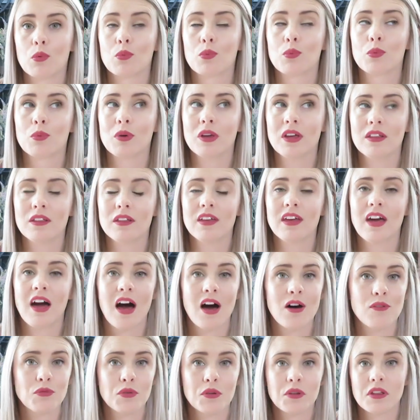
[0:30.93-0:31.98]
really
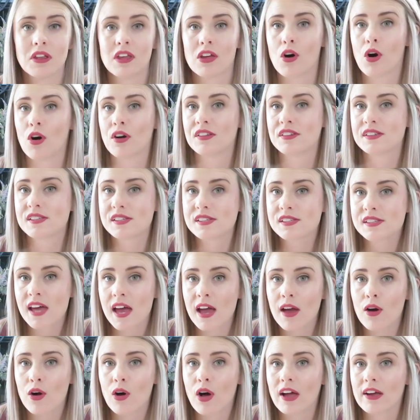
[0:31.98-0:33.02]
heavily on
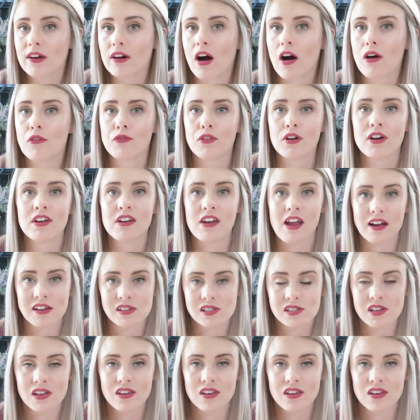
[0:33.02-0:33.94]
sale I got for next